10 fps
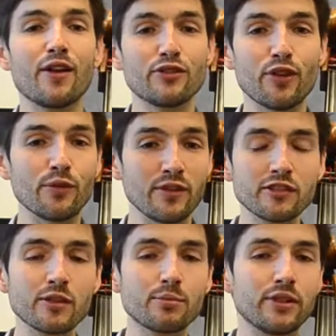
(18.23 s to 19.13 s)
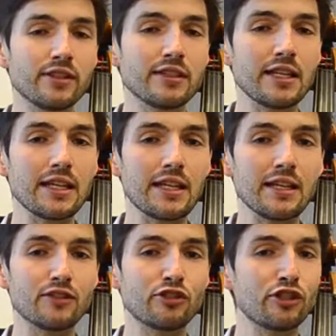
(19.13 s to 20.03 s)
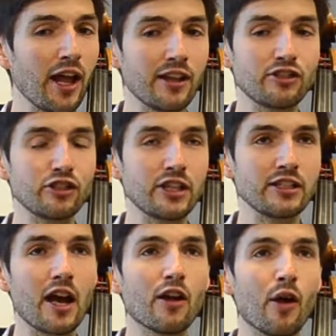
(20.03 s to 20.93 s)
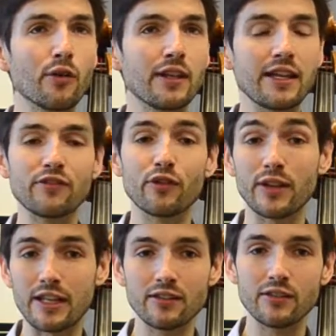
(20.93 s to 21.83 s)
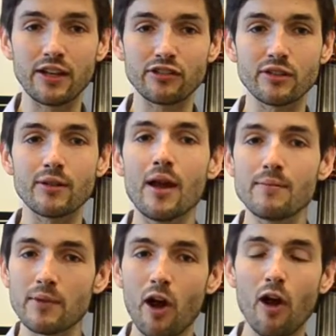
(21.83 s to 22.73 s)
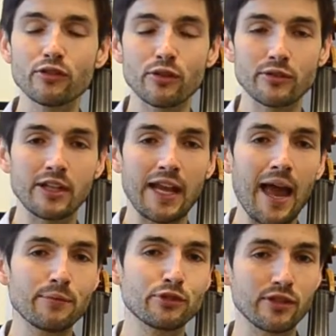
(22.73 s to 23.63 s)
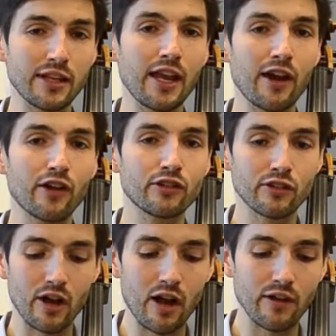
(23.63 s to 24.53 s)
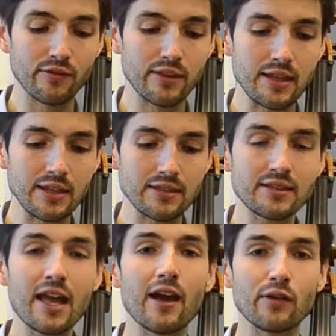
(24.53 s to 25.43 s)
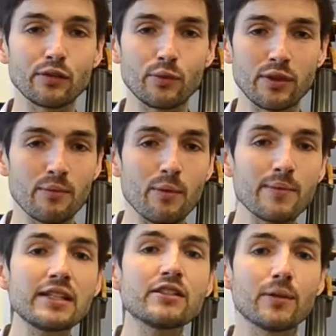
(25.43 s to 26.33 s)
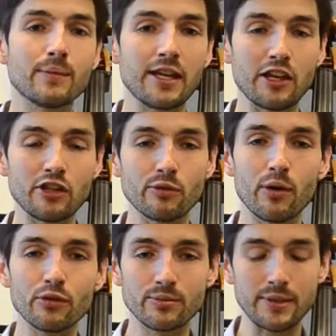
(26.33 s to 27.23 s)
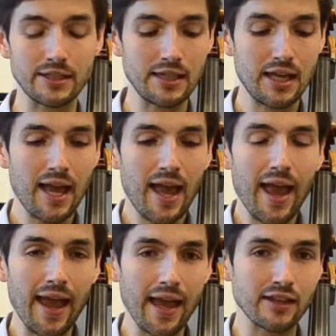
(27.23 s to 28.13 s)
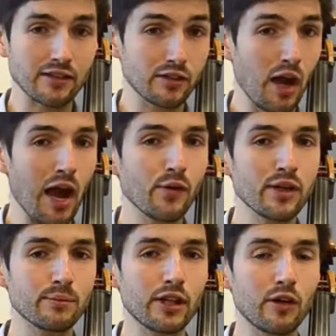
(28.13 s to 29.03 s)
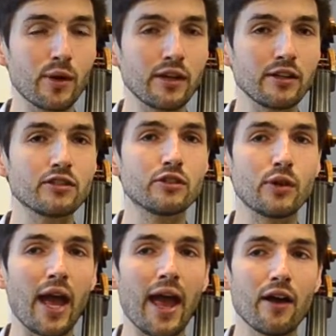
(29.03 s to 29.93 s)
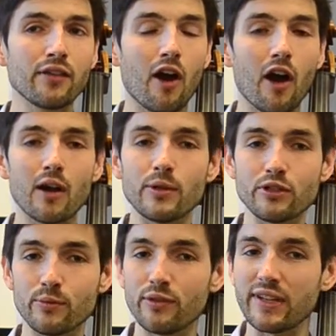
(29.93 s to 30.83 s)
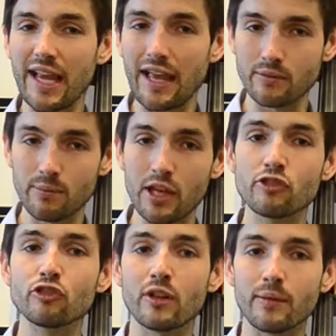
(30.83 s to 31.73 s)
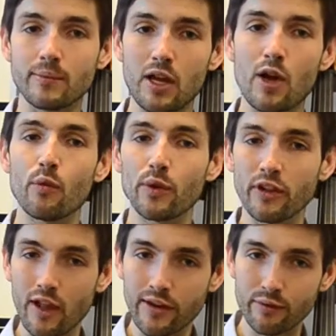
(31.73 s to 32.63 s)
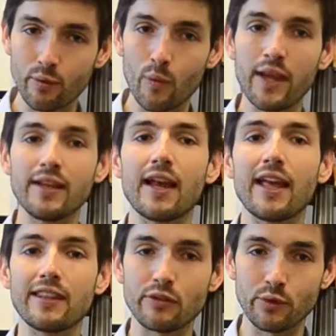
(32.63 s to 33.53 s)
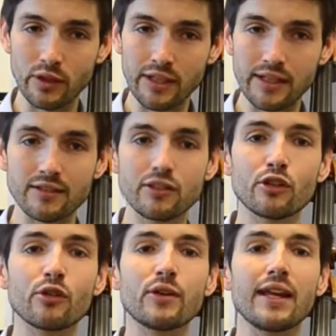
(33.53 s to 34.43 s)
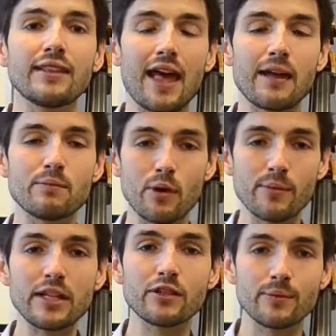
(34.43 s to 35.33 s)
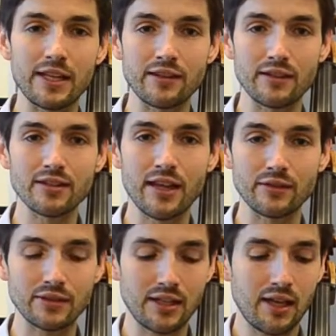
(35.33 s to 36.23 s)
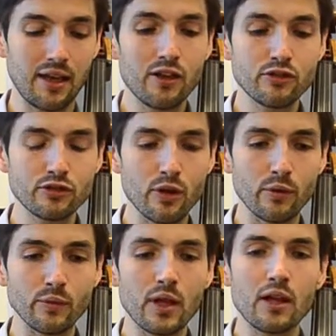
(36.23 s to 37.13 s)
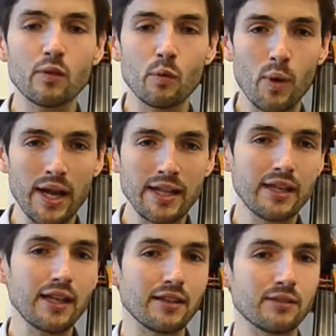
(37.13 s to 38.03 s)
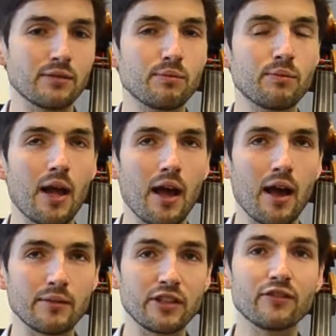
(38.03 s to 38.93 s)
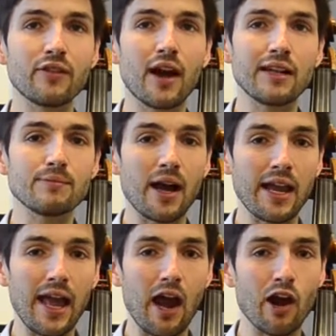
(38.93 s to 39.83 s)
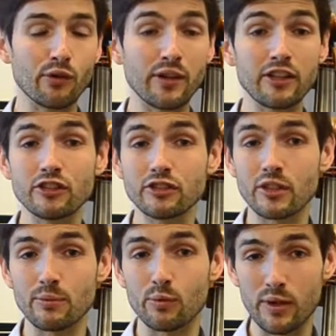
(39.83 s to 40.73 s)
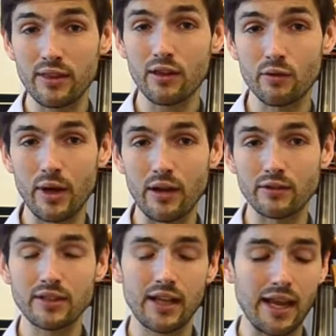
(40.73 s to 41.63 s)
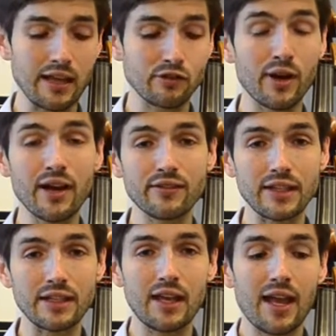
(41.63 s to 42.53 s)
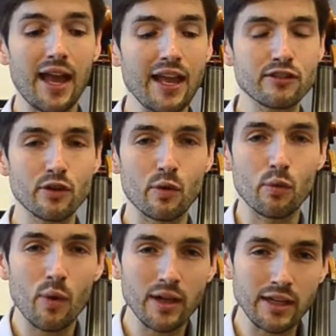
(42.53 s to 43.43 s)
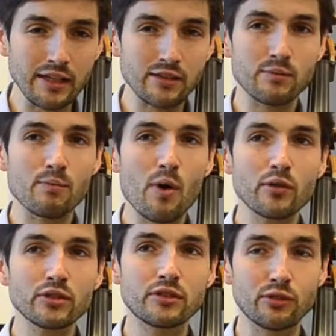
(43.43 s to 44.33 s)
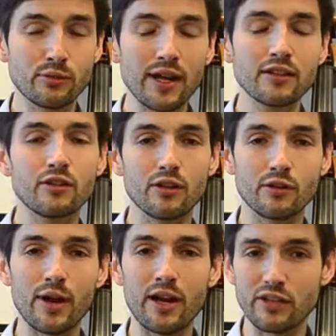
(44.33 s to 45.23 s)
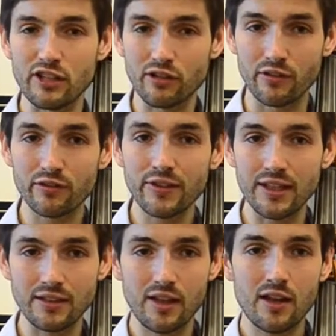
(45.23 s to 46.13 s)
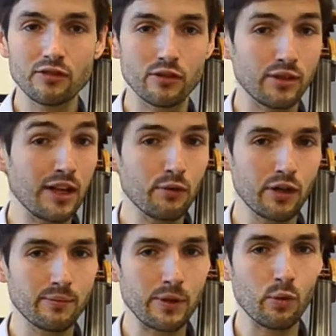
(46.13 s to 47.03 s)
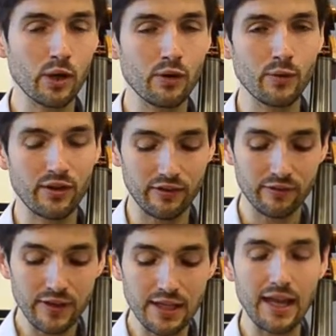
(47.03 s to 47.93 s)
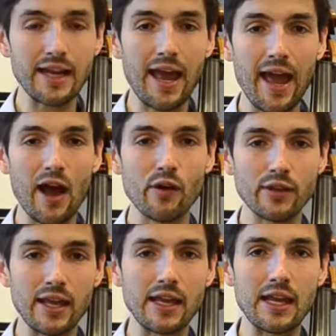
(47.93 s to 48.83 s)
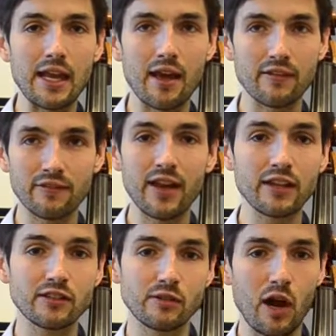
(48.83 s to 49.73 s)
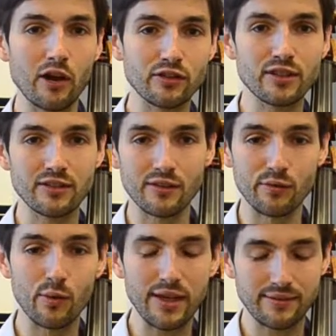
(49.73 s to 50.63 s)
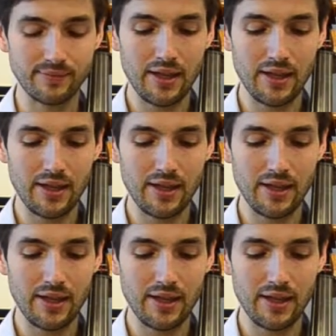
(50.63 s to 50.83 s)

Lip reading: So this Caprice is challenging not only for the intonation, but also to capture the character of the sound with momentum in your bow speed. And I want to bring awareness to how the arm is moving as a pendulum with a lot of weight and then release to create that momentum in the sound. So weight is defined by our relationship with the ground and gravity, and so what is most direct to the ground is our feet. So today we're going to be working with our feet and how they affect our sense of weight.